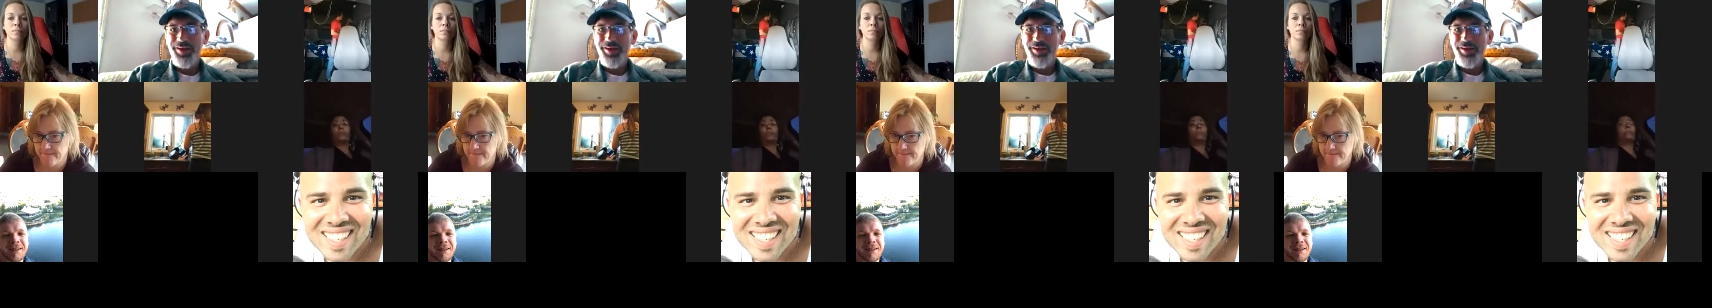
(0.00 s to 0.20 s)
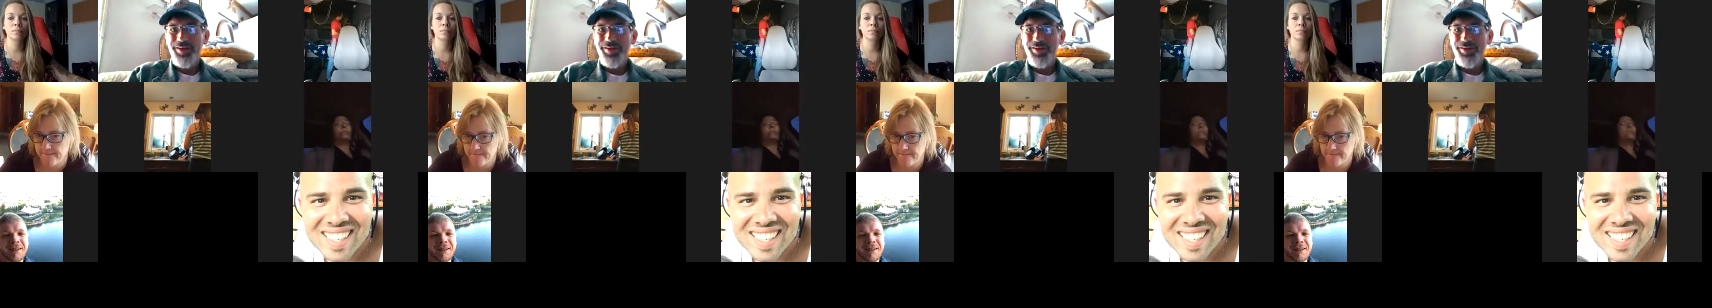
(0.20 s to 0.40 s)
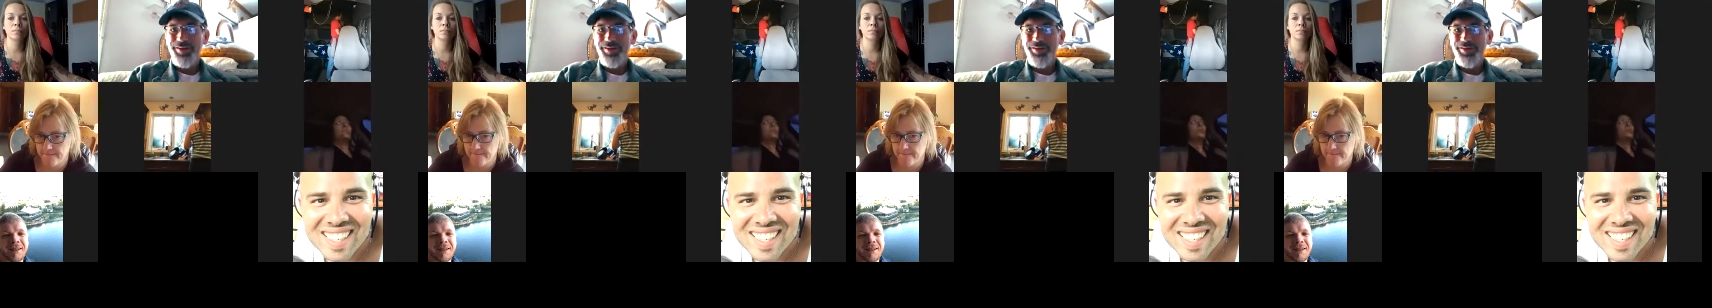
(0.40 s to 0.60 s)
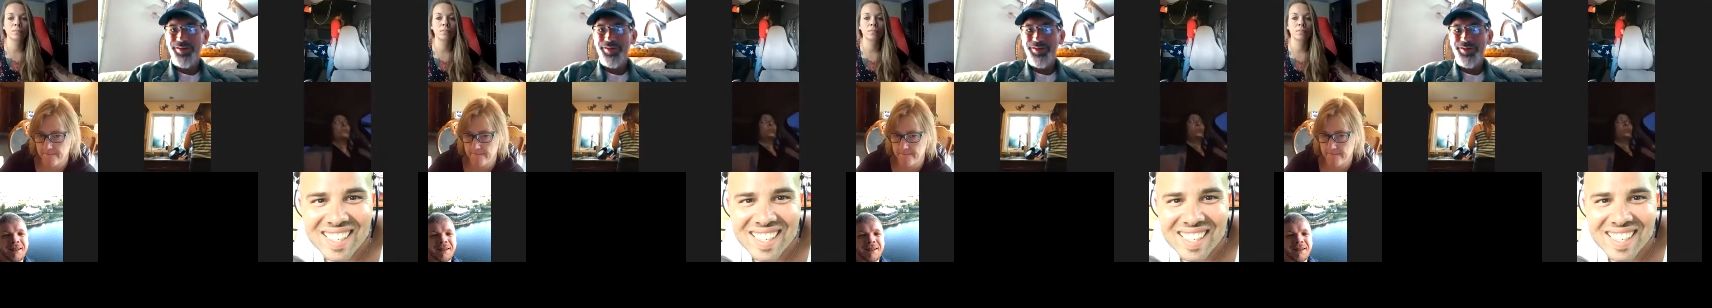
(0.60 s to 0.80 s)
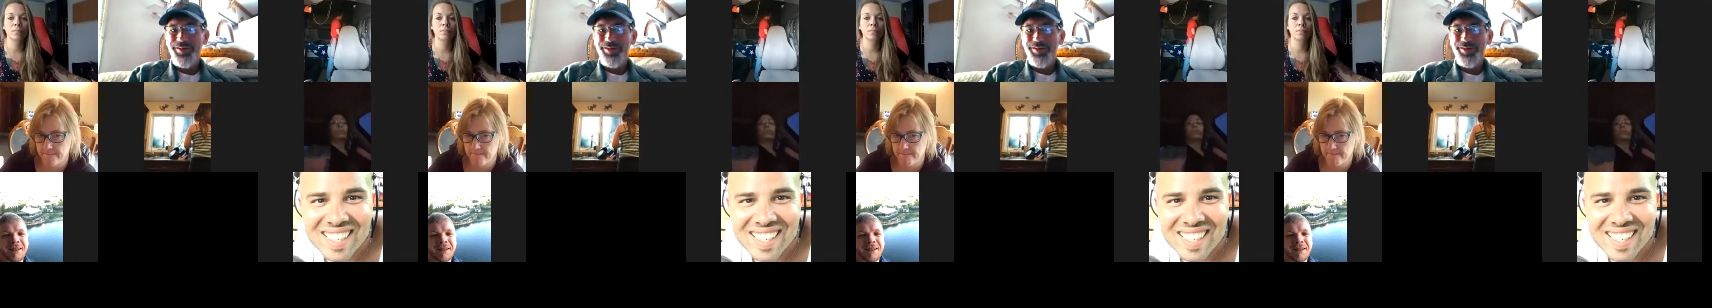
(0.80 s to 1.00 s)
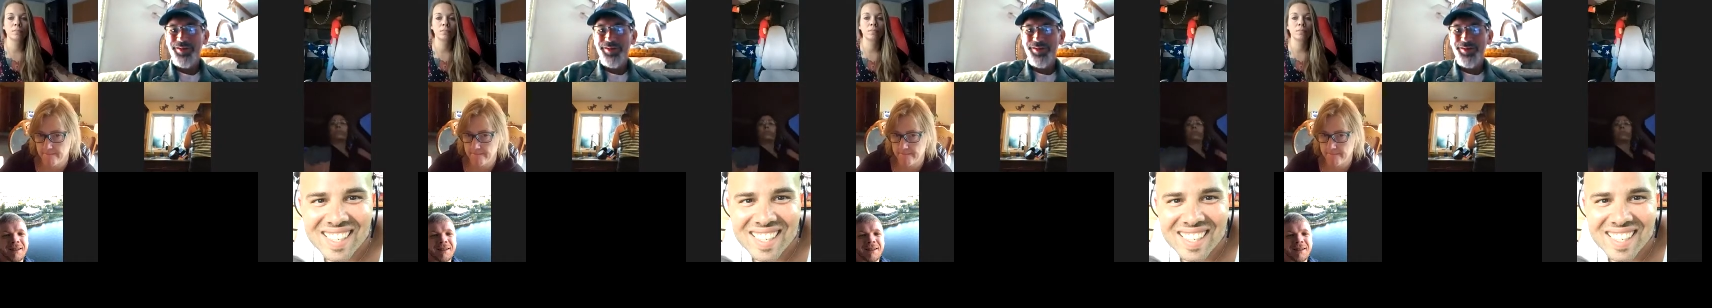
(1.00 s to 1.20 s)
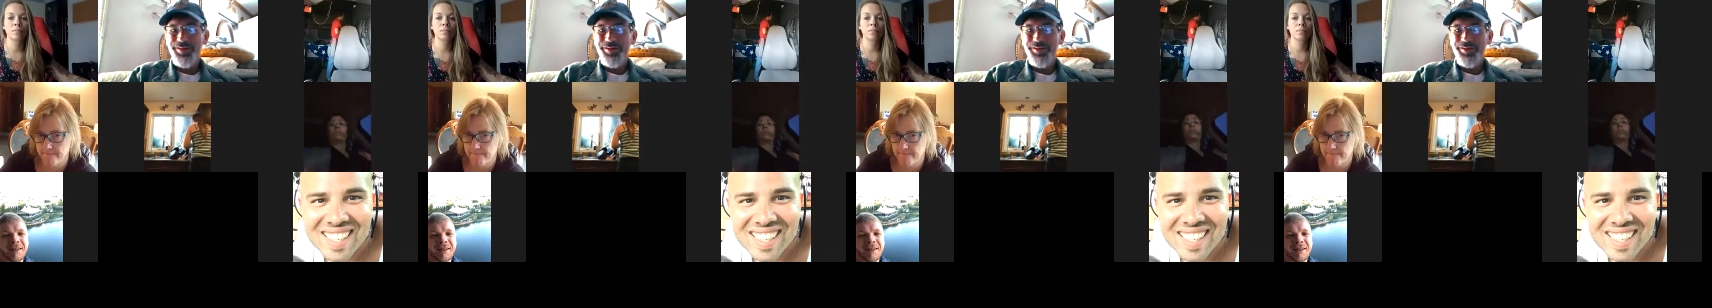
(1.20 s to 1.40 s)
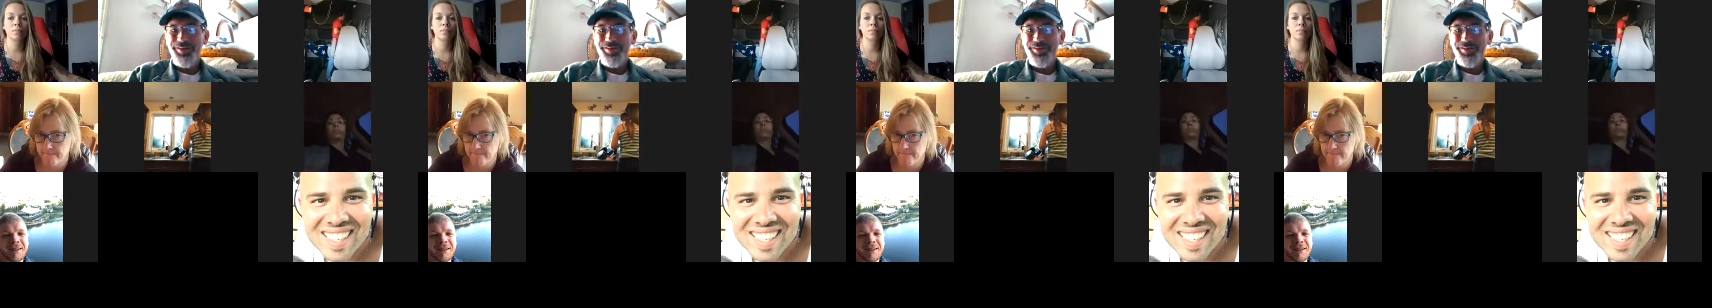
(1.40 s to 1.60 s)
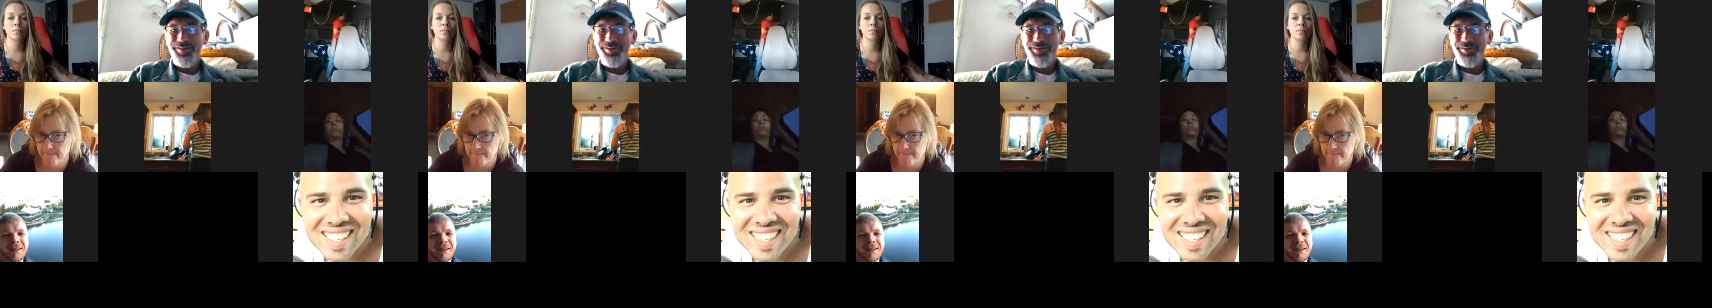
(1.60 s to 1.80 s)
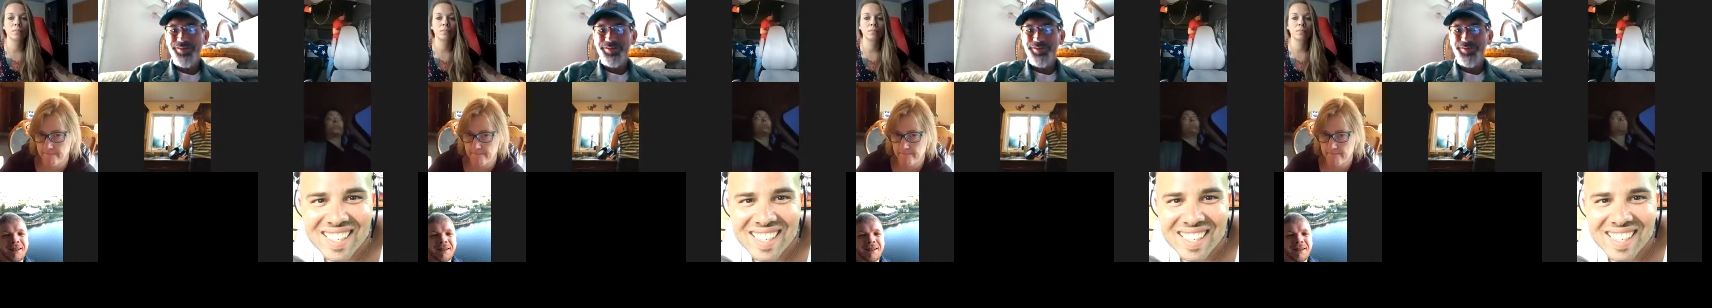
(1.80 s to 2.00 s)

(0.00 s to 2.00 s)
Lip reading: No one is speaking in this clip.